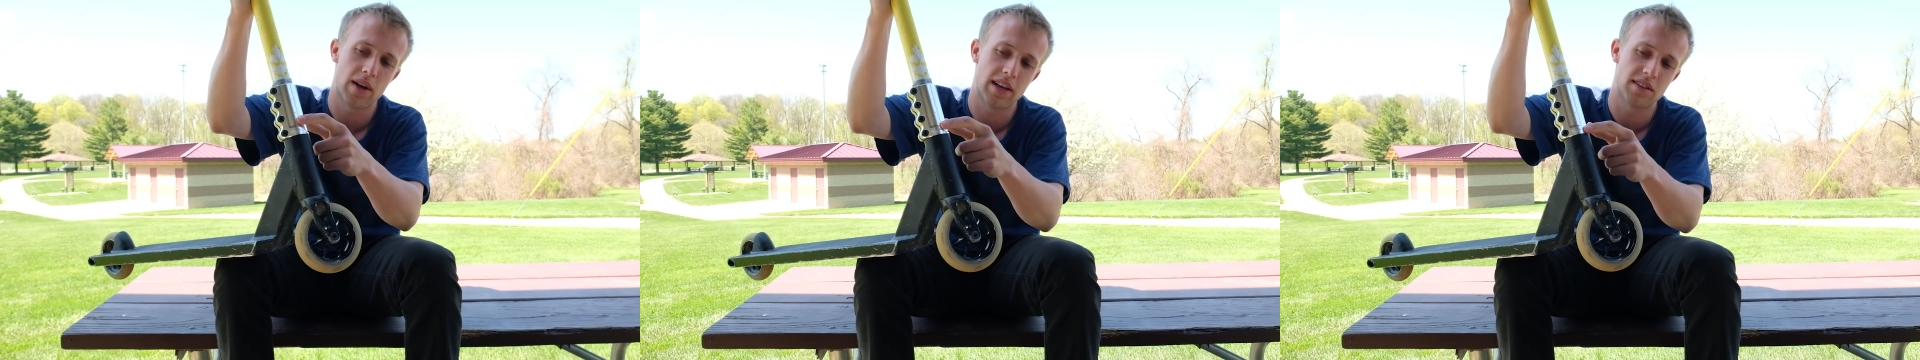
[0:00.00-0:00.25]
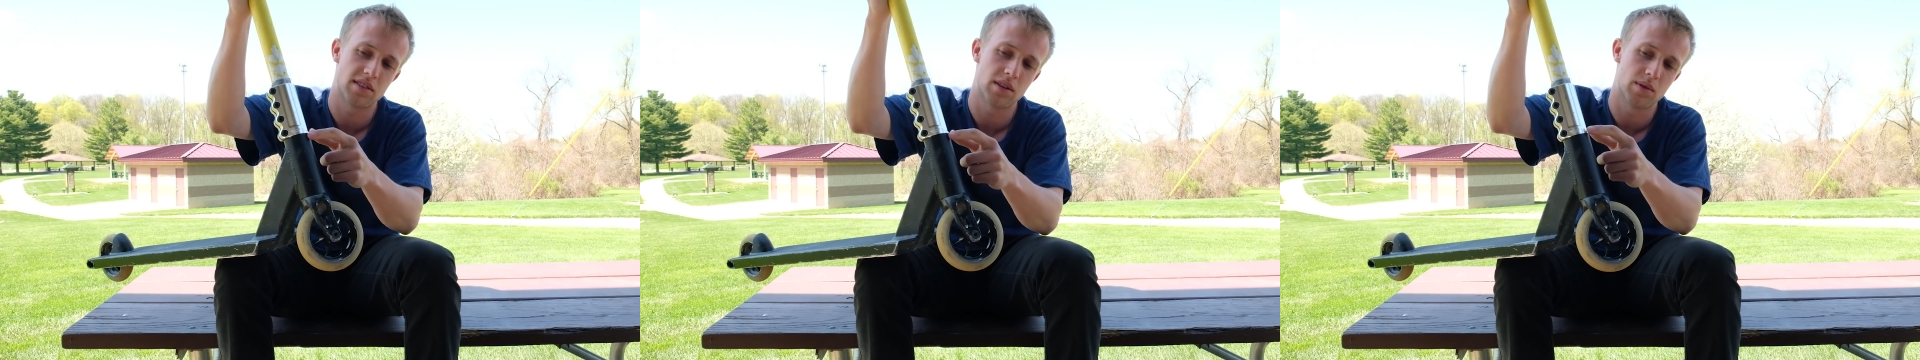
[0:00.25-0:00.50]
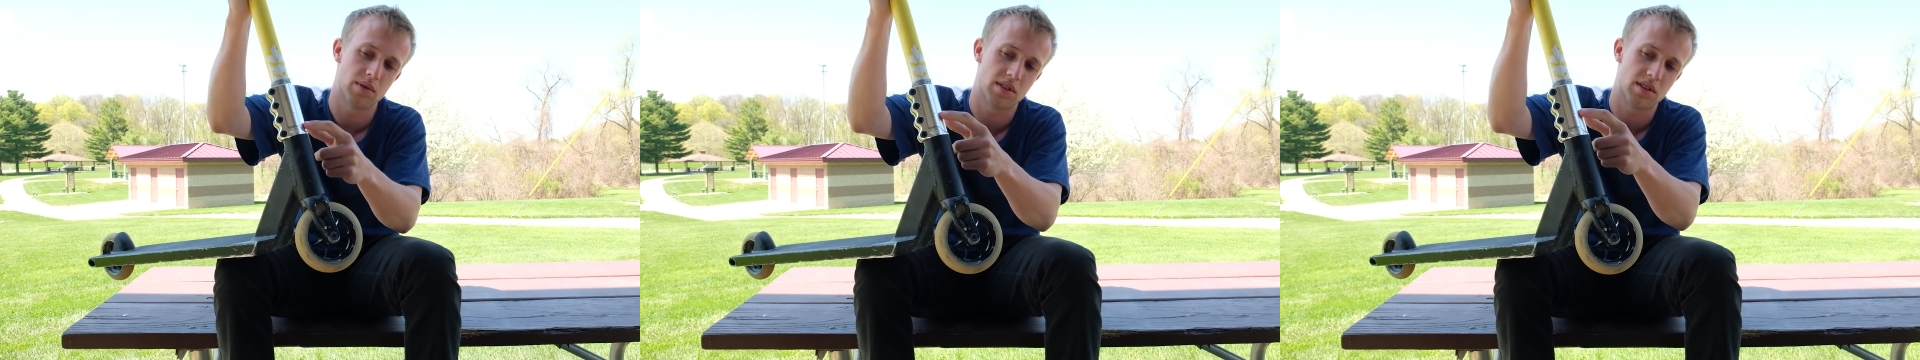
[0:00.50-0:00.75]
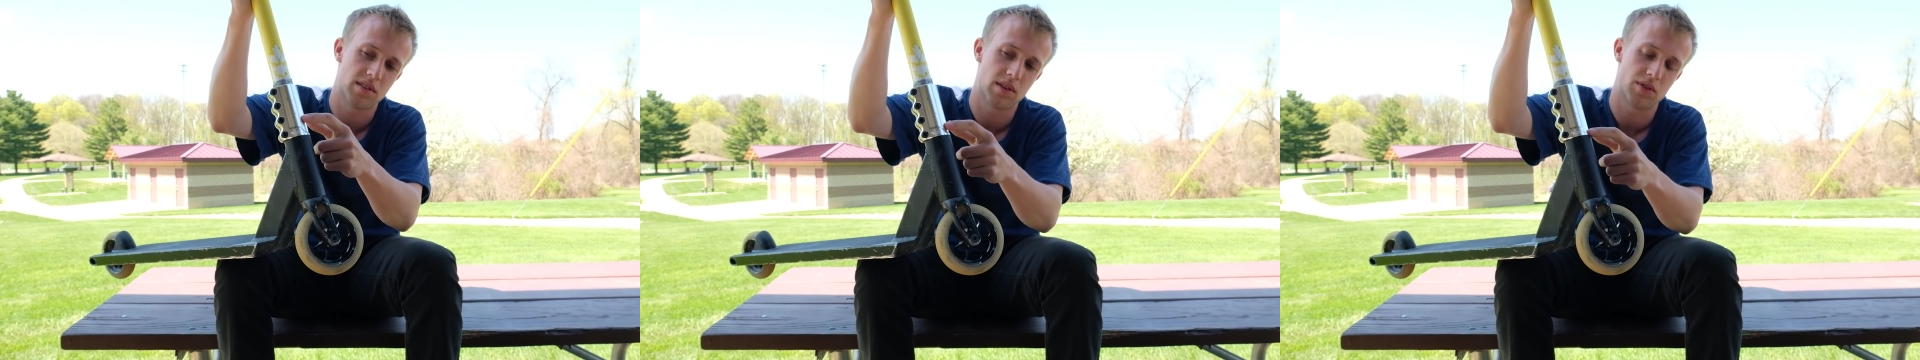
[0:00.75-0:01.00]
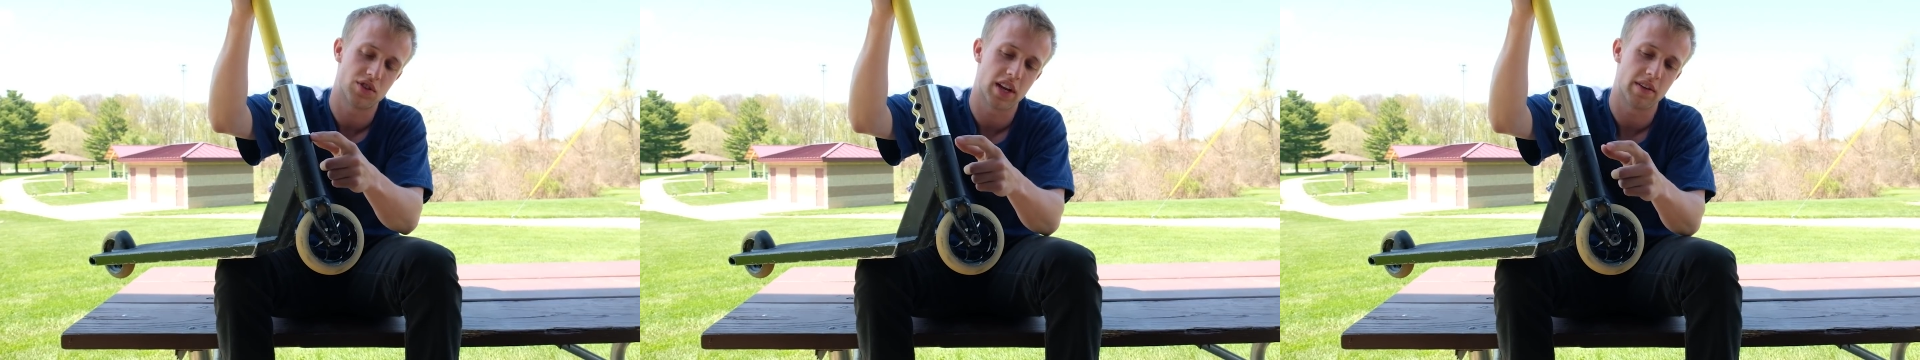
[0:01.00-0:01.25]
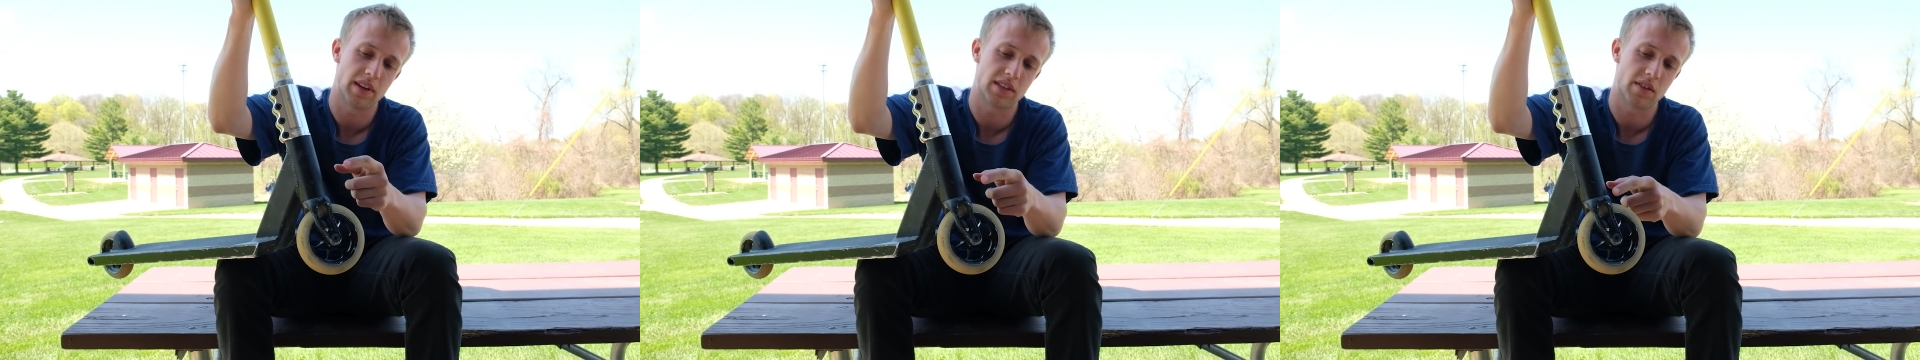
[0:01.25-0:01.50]
has those
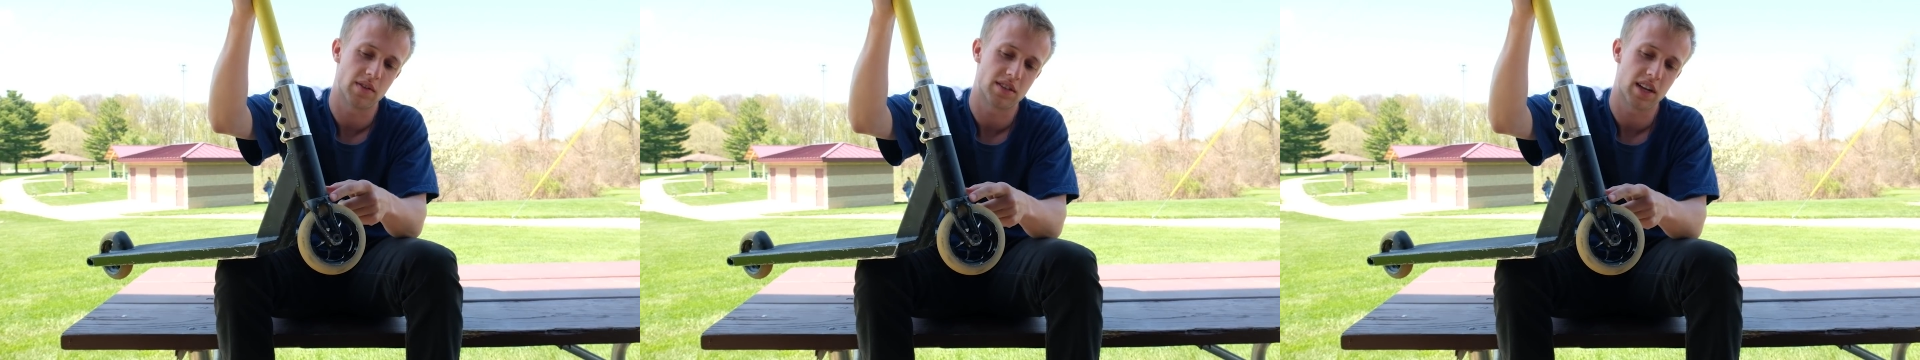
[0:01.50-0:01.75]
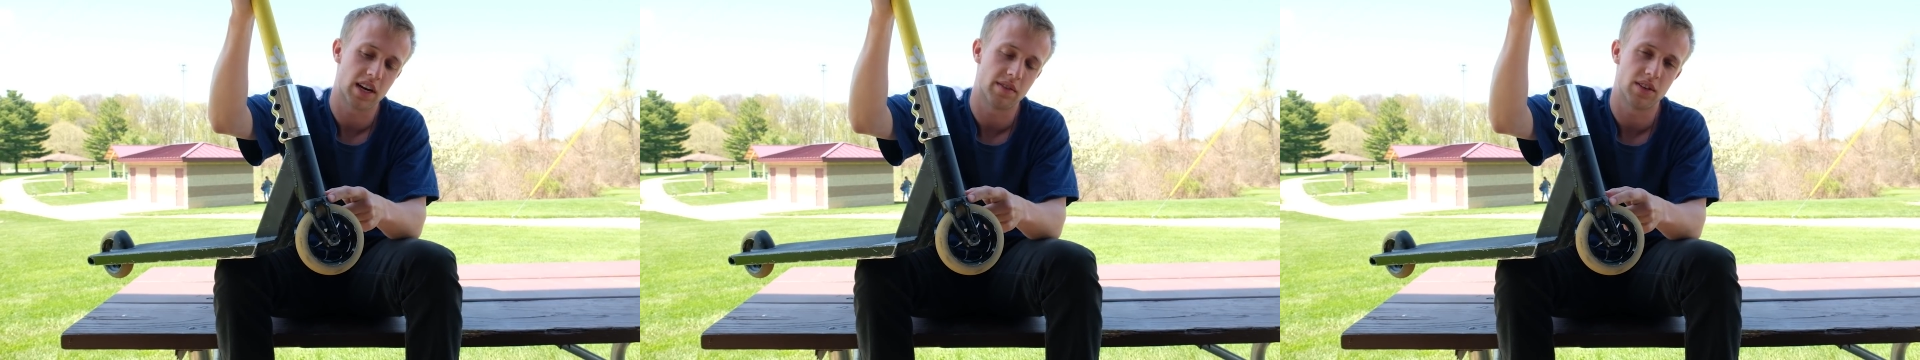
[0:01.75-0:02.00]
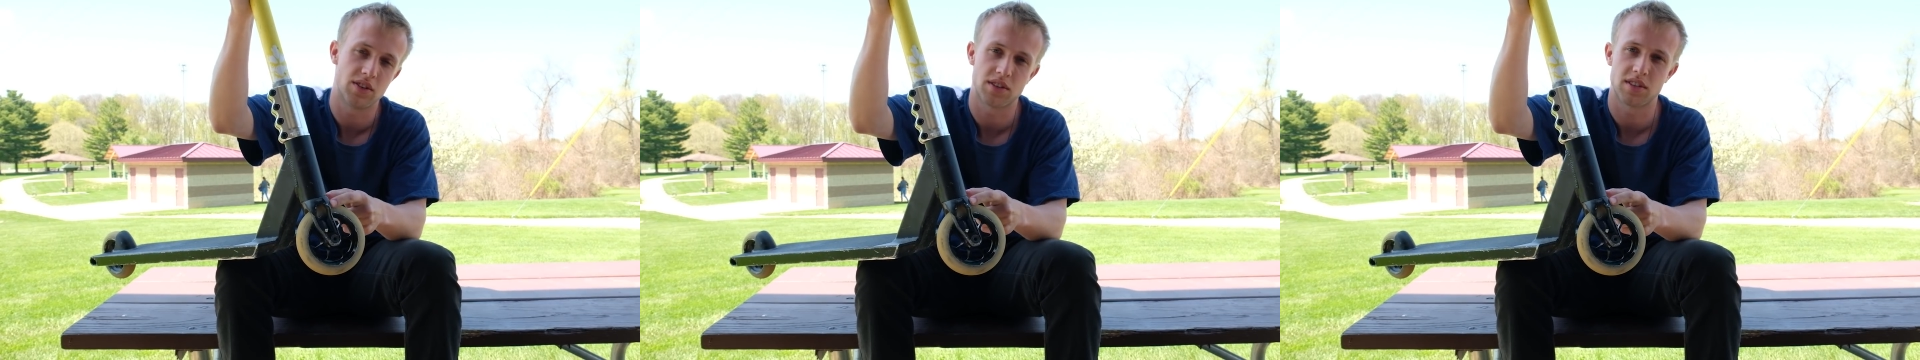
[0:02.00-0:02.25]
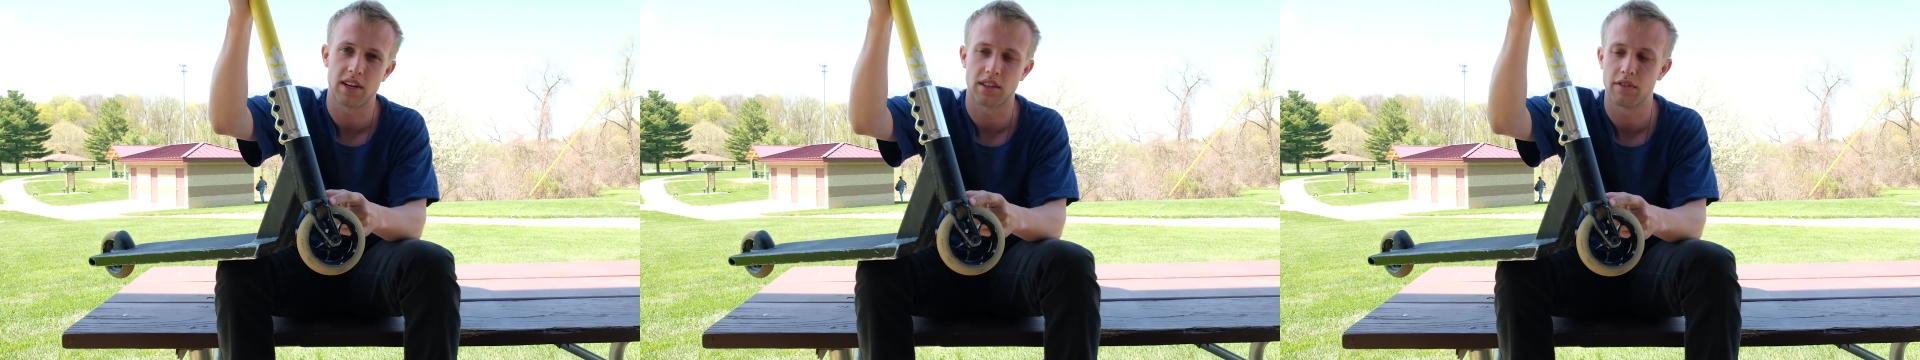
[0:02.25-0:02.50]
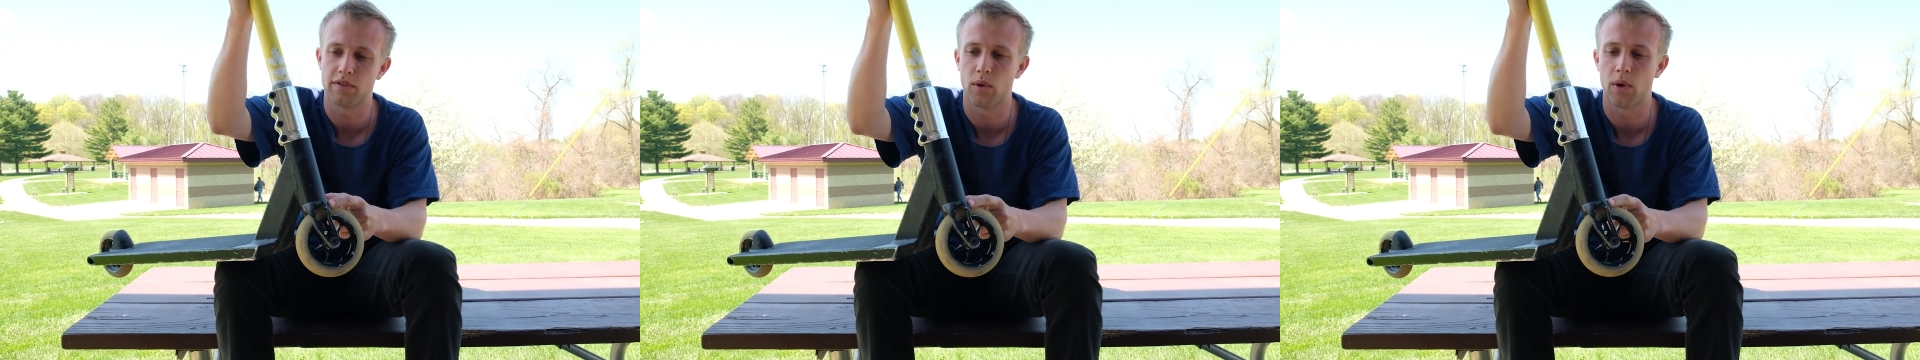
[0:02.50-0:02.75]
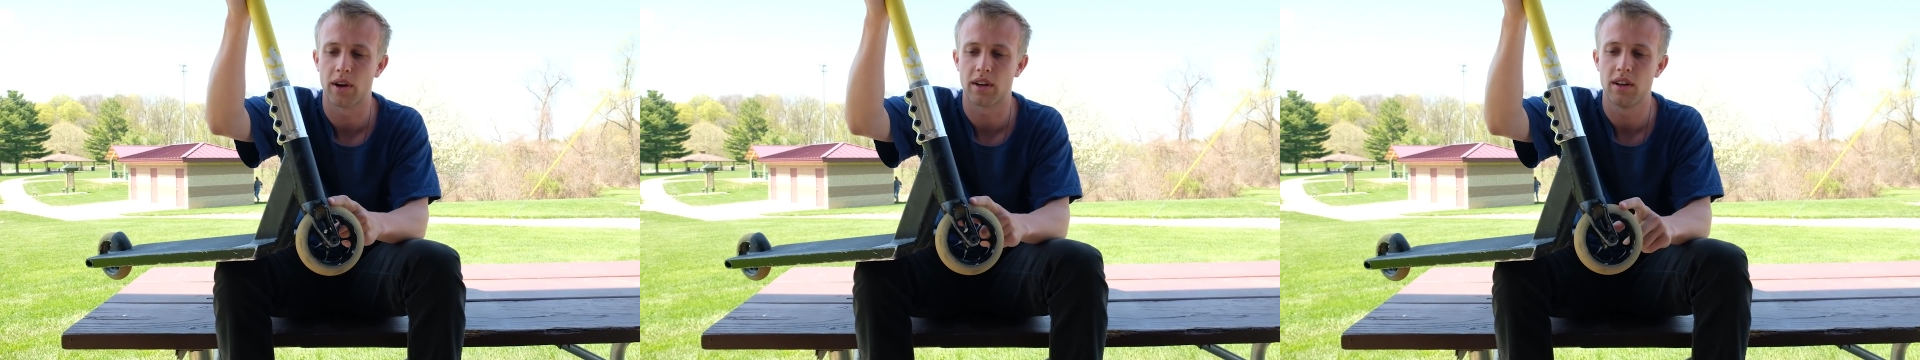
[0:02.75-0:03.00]
shavings on the side of it, just like the
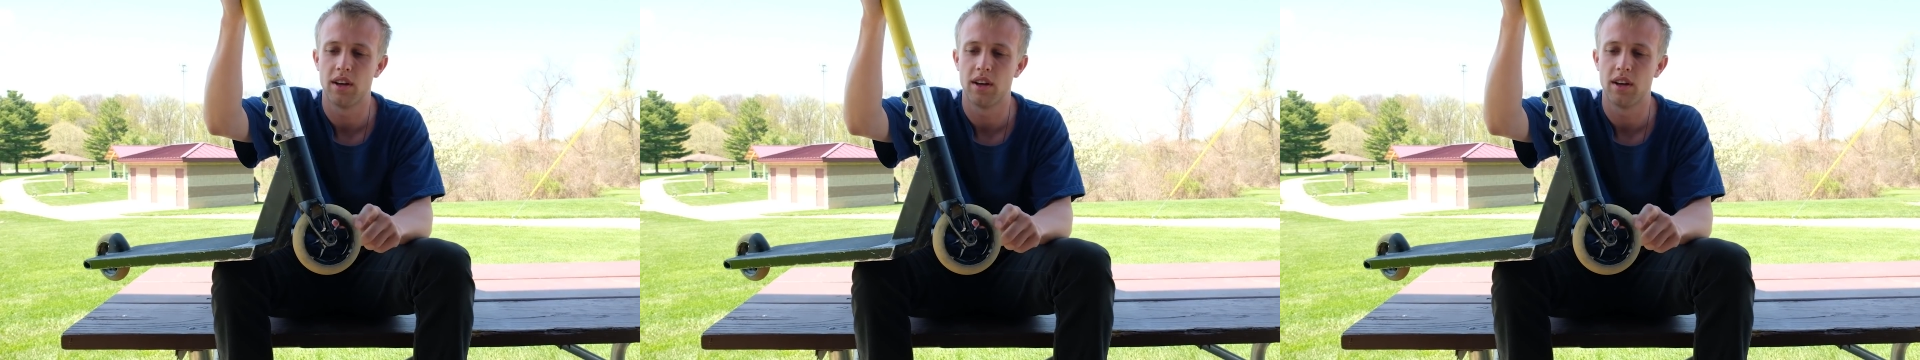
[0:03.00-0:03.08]
fork,